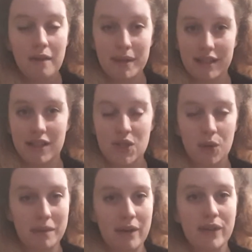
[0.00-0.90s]
I've been in this
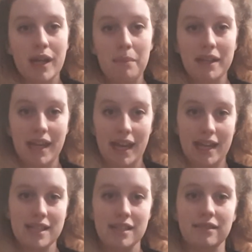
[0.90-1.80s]
job now for a couple of
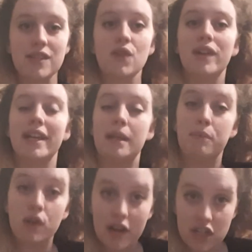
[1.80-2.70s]
years and there's not really any
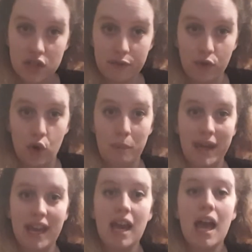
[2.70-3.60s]
progression for
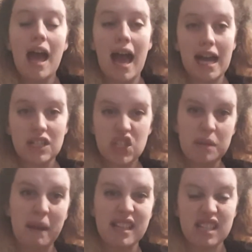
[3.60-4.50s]
me. And she
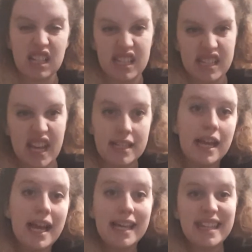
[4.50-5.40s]
basically said,
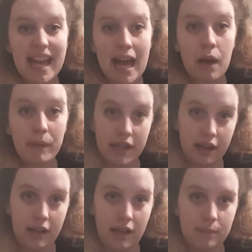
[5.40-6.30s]
yeah, we
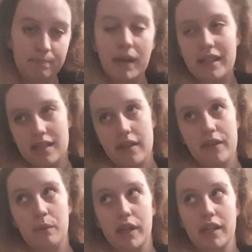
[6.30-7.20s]
know, but there's
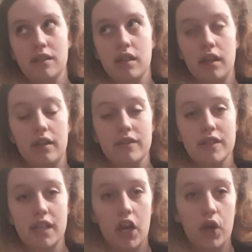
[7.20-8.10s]
nothing we're going to do,
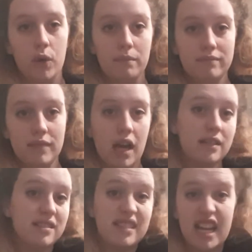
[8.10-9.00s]
so
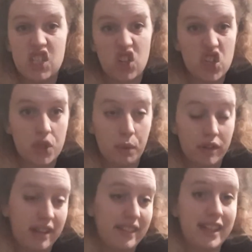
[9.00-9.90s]
stay as long as you
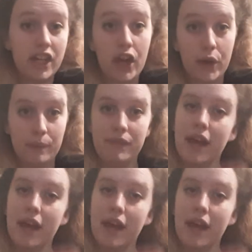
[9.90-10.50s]
want and then go.